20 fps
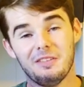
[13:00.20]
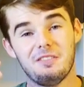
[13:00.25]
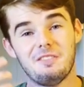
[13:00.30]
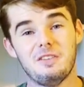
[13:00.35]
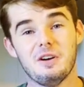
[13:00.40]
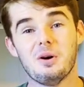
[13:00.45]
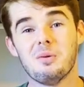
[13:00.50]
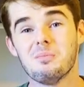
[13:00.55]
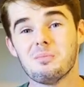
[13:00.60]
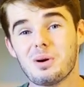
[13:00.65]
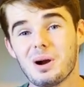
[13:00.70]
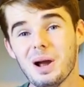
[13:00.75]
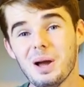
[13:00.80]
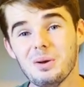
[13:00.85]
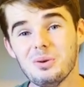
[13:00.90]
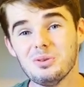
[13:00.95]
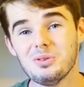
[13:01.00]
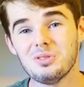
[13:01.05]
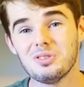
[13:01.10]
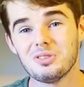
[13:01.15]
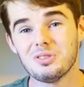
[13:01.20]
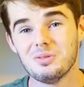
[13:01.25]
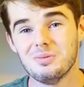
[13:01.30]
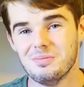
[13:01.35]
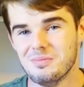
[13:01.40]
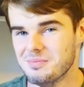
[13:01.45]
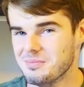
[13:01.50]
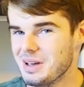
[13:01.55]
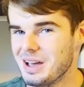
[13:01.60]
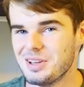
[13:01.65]
Film bros
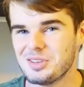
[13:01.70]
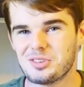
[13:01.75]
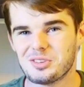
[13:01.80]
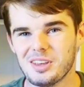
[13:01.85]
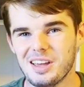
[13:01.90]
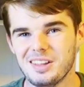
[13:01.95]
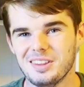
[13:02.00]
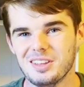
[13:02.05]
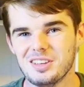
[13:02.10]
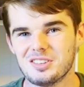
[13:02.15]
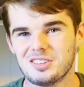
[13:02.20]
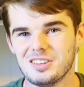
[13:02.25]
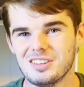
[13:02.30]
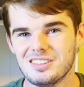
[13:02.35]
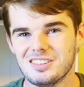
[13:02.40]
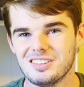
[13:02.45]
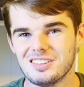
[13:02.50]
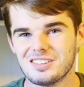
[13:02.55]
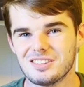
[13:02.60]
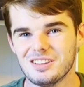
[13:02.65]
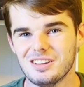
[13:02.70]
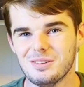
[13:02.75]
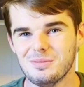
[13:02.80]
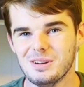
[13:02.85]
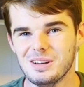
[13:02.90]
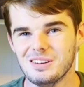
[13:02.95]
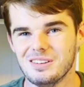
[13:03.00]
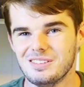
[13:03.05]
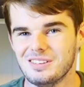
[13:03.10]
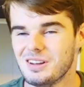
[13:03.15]
may say this isn't
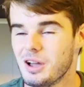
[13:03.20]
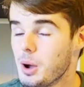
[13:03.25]
cinema,